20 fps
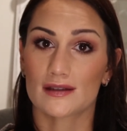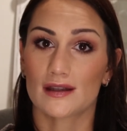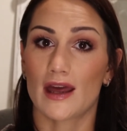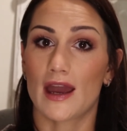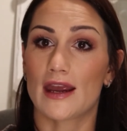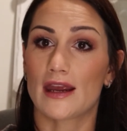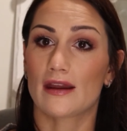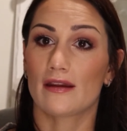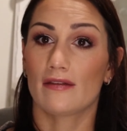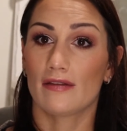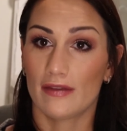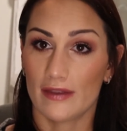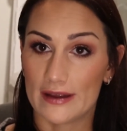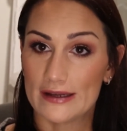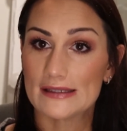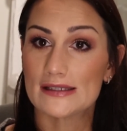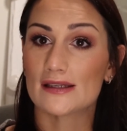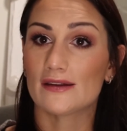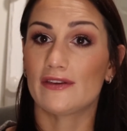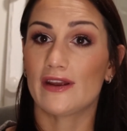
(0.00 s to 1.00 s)
Like
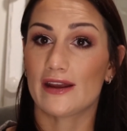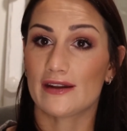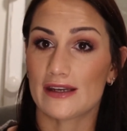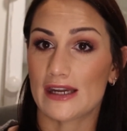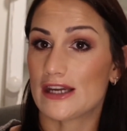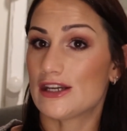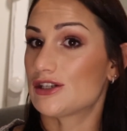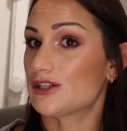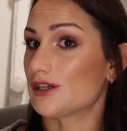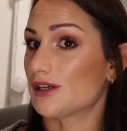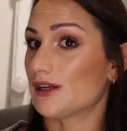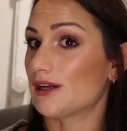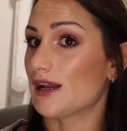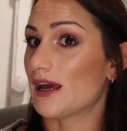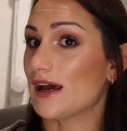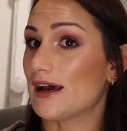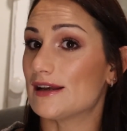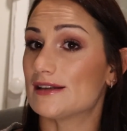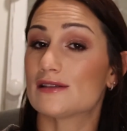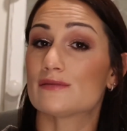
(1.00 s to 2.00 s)
this foundation
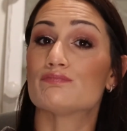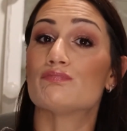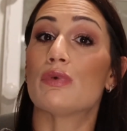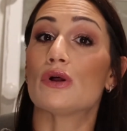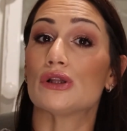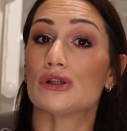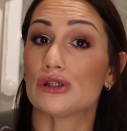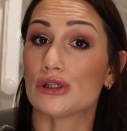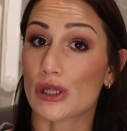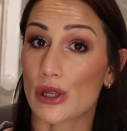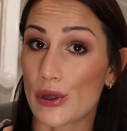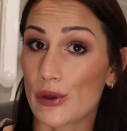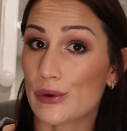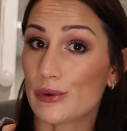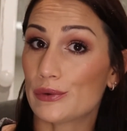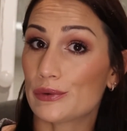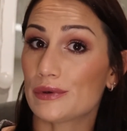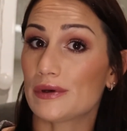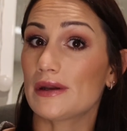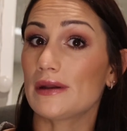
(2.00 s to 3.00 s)
has
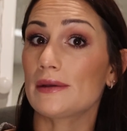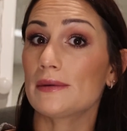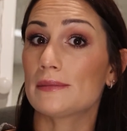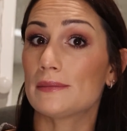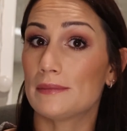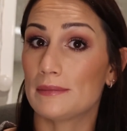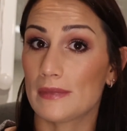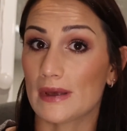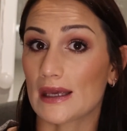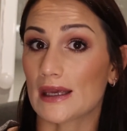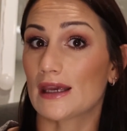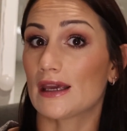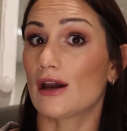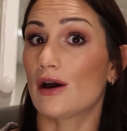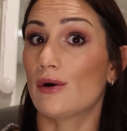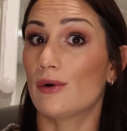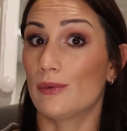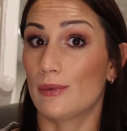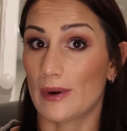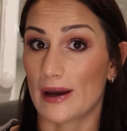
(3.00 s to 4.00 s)
blown me
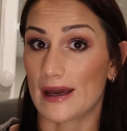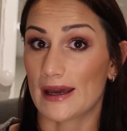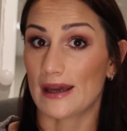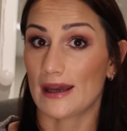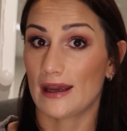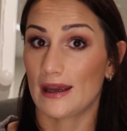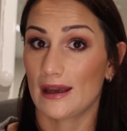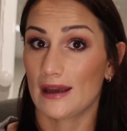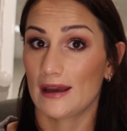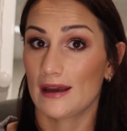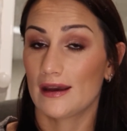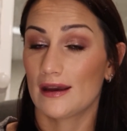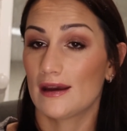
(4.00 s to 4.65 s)
away.